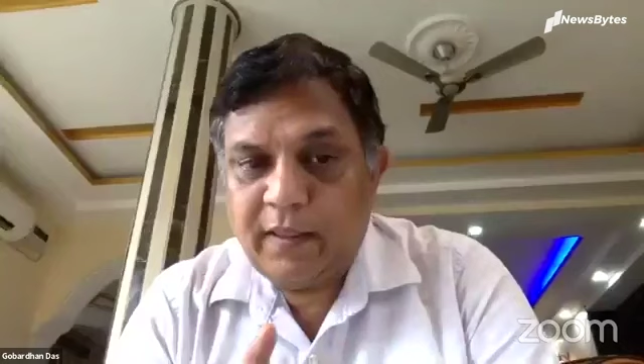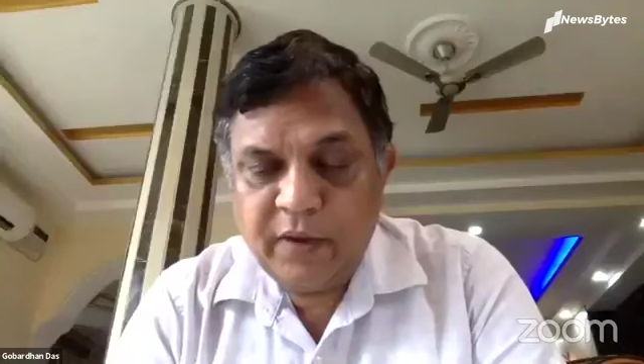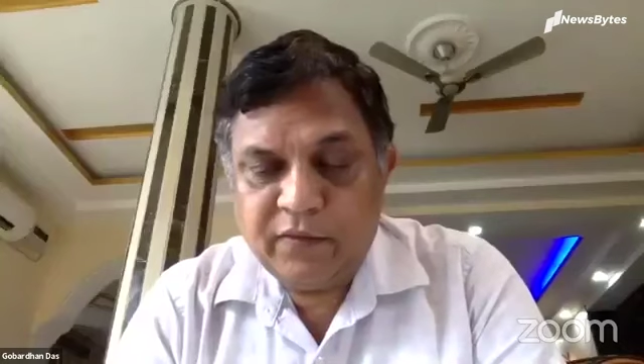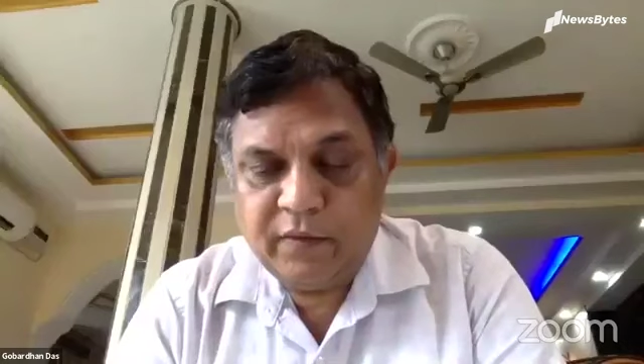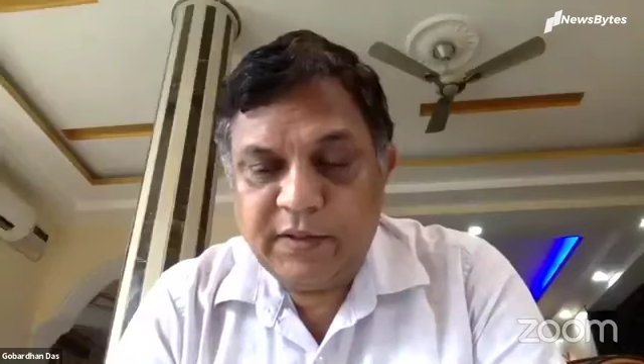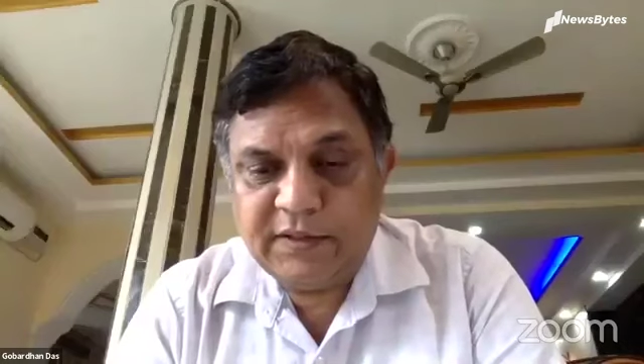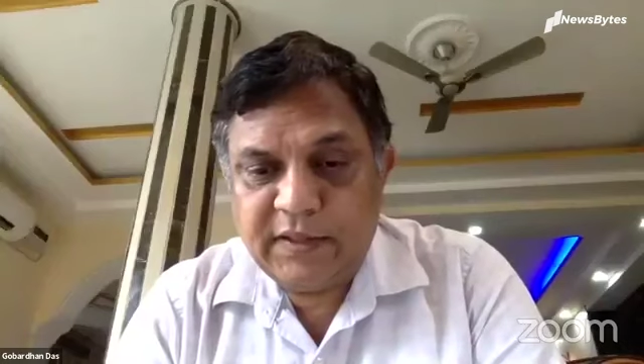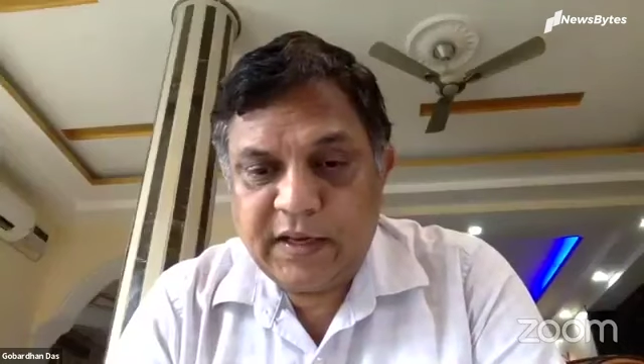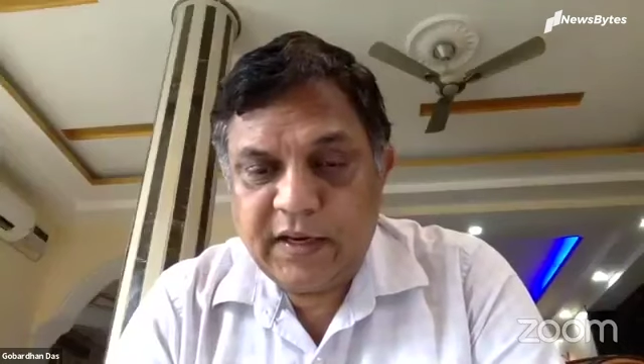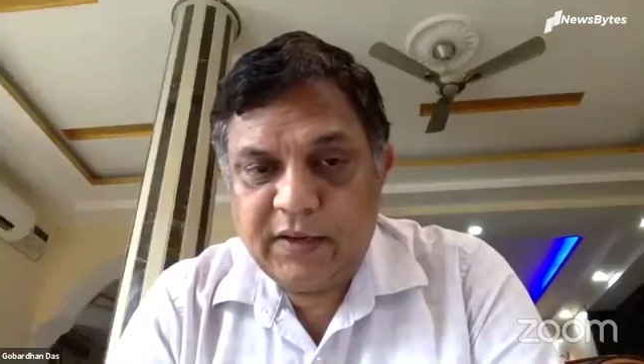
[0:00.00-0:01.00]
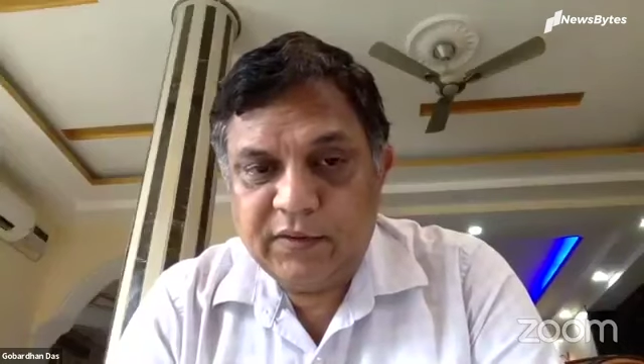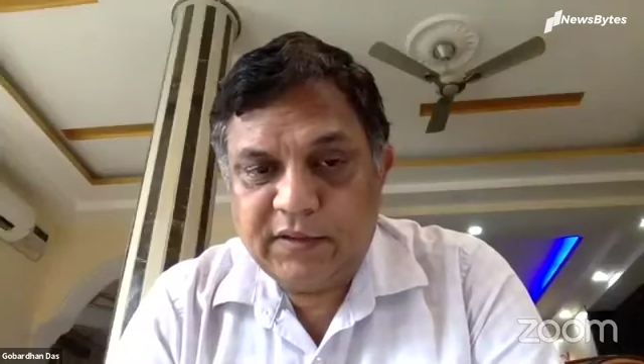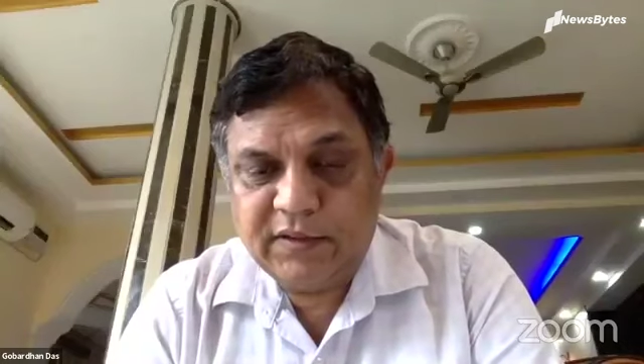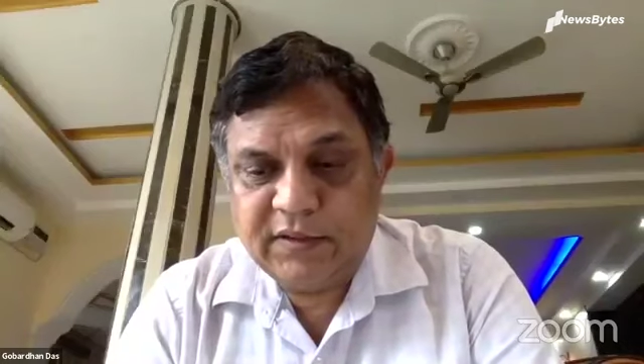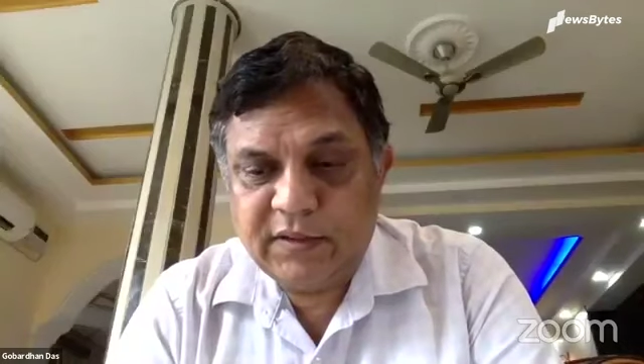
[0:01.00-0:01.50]
So basically,
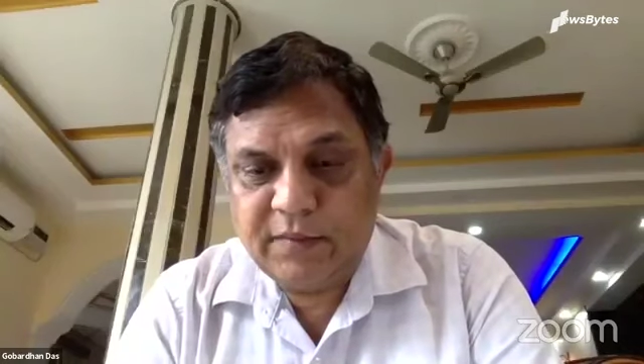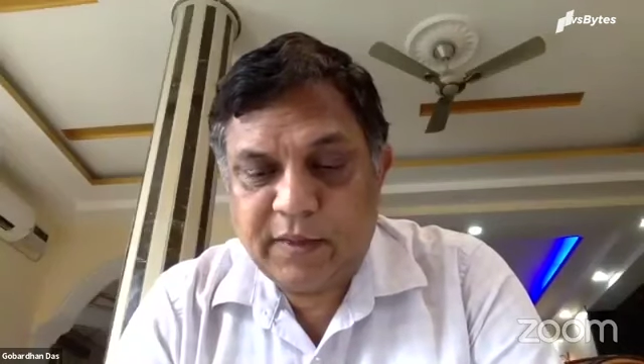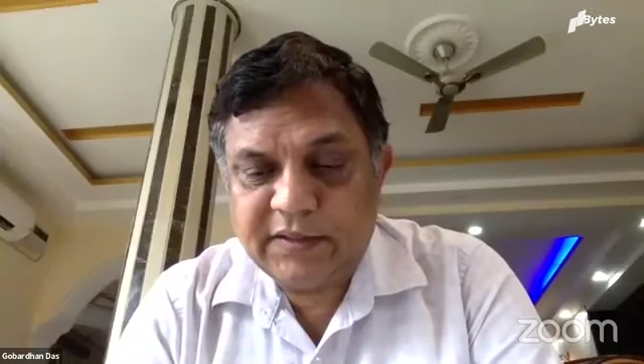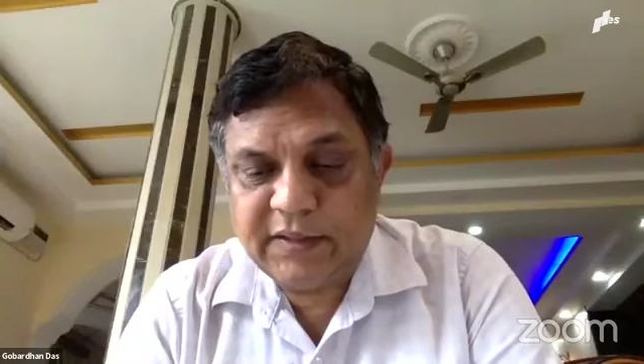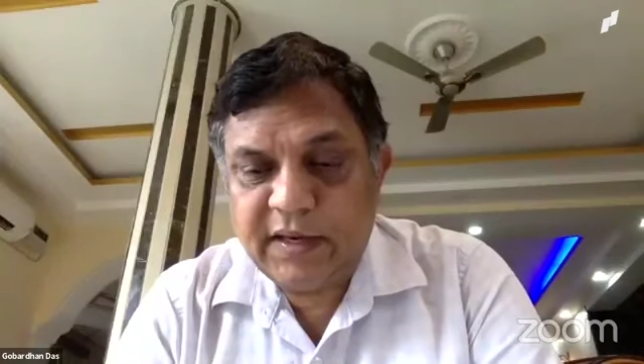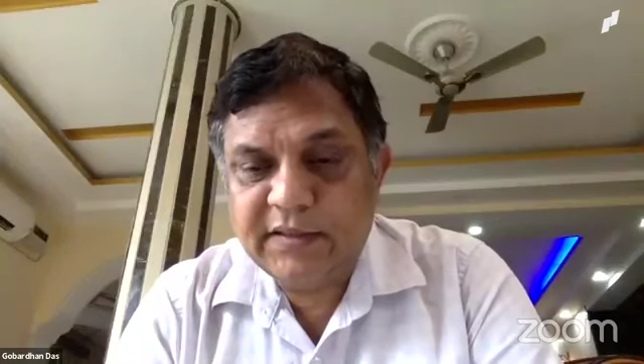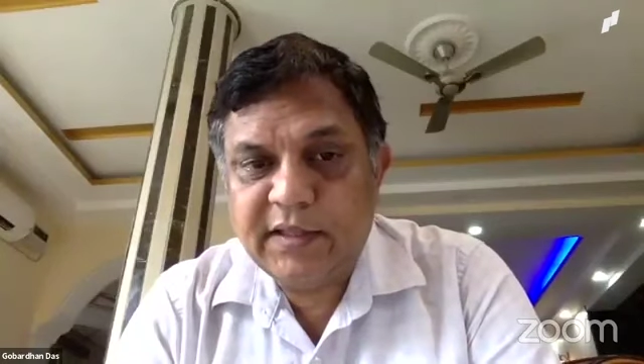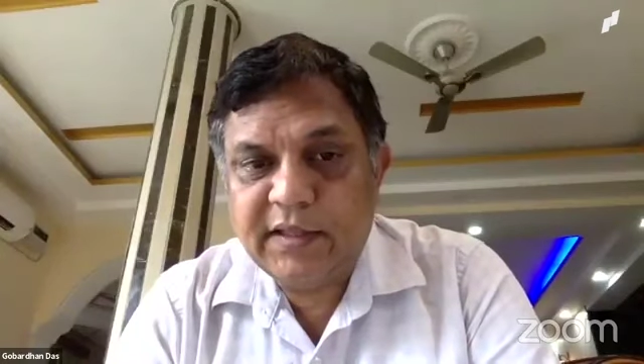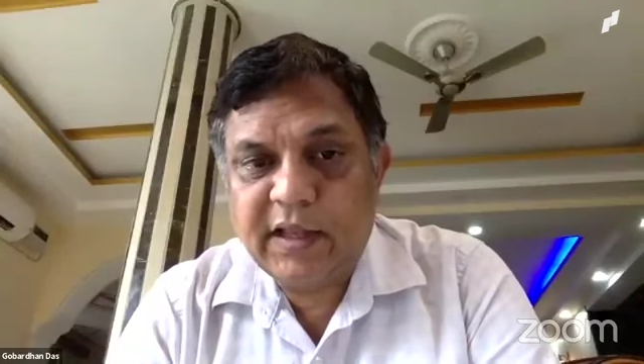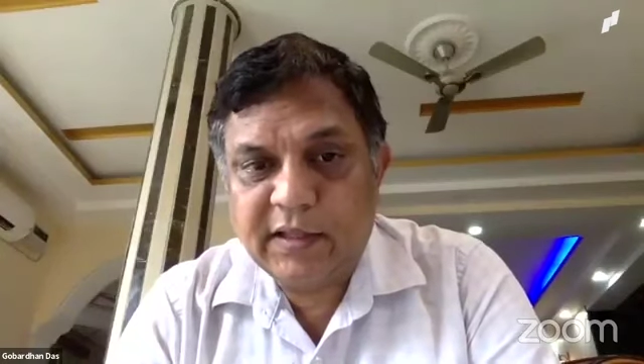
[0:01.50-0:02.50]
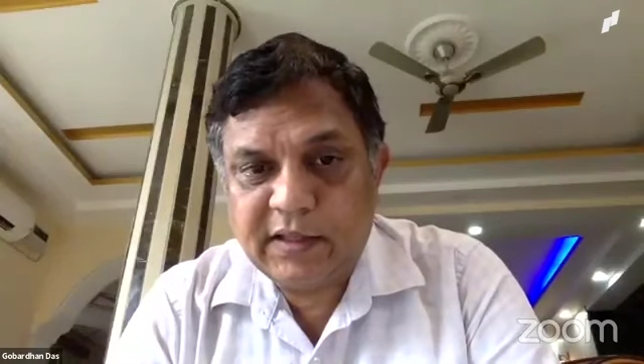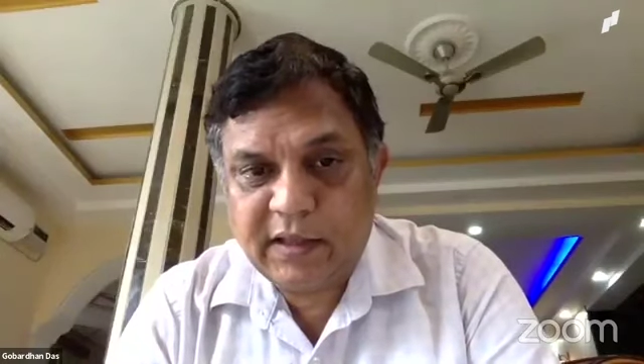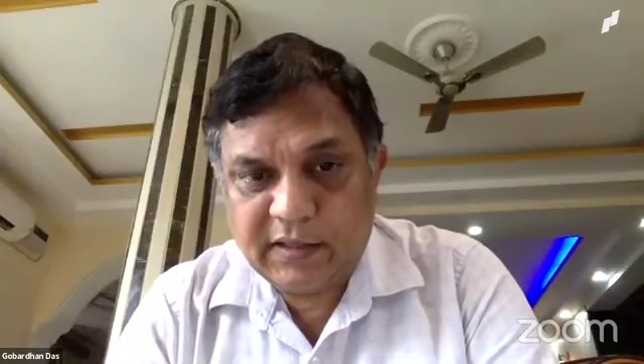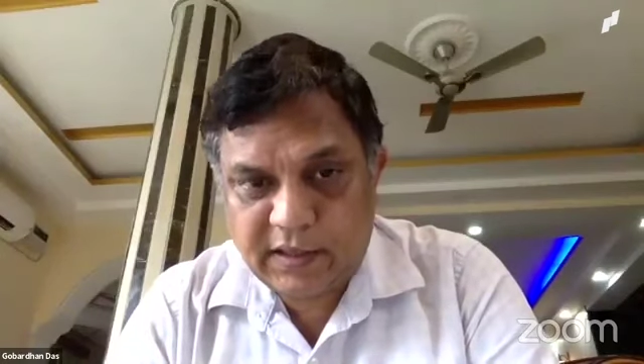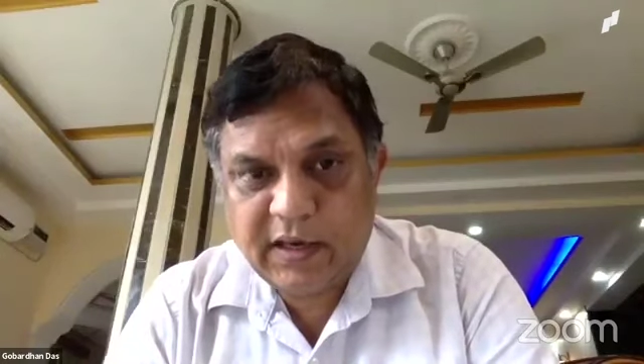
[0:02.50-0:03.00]
which is much less than the
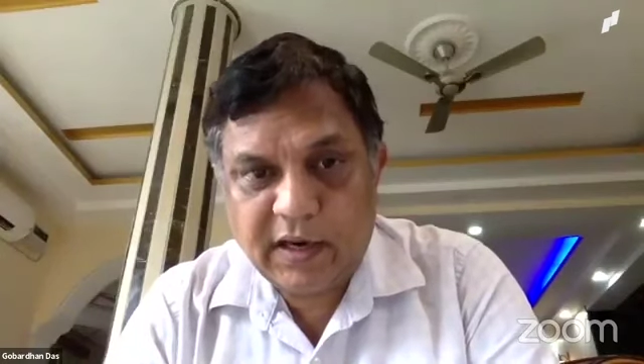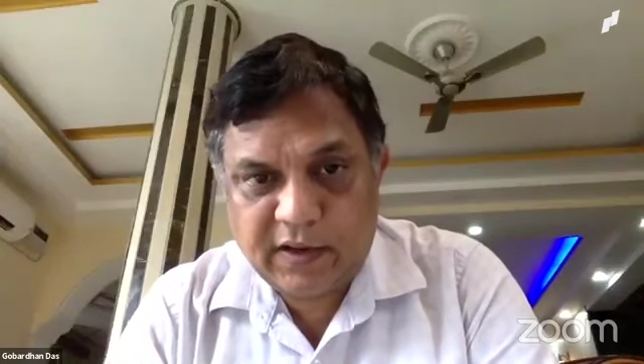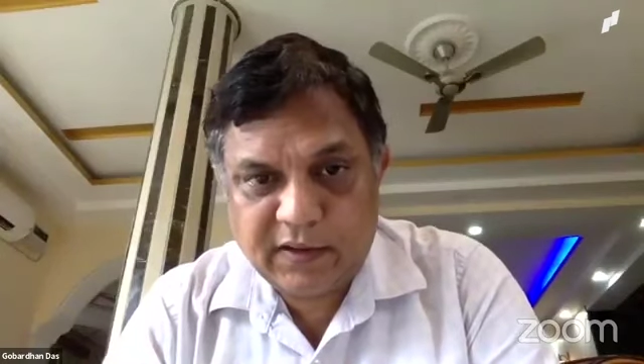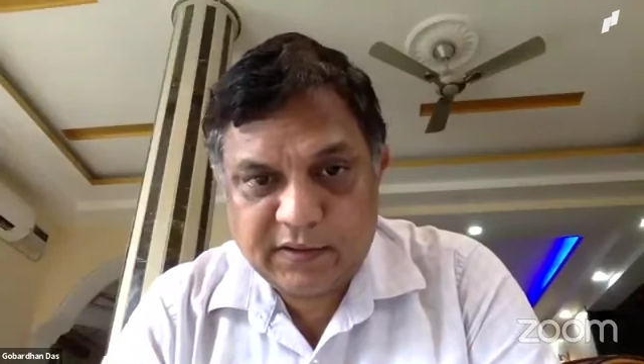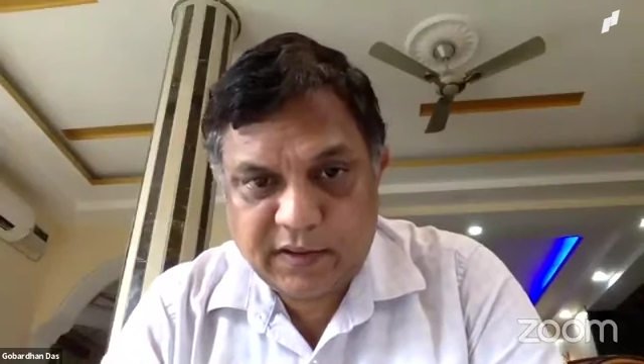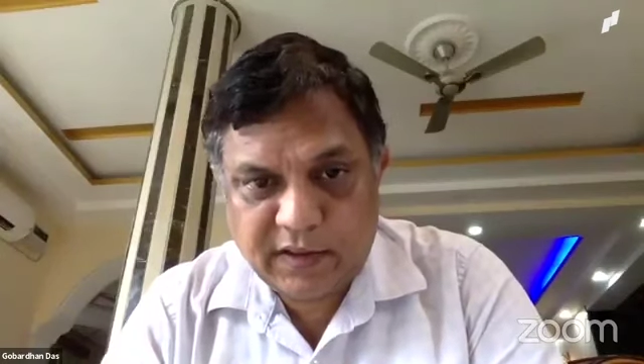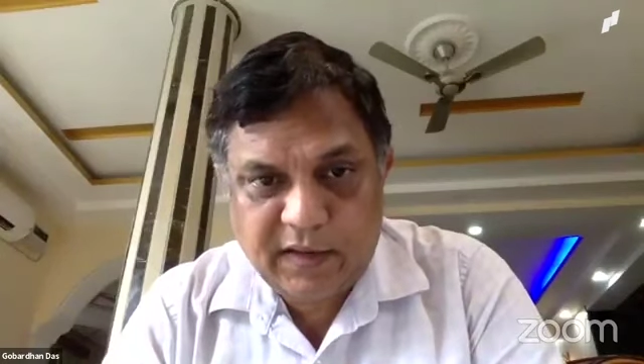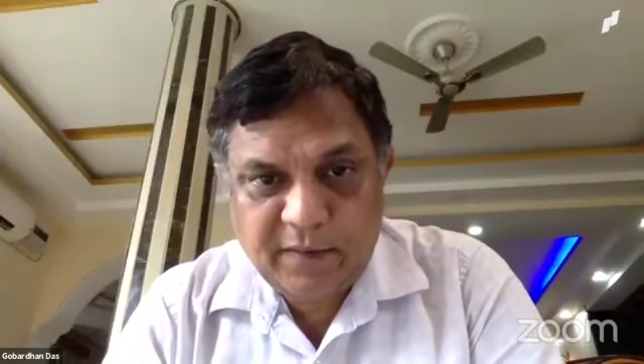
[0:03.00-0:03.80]
other countries, right?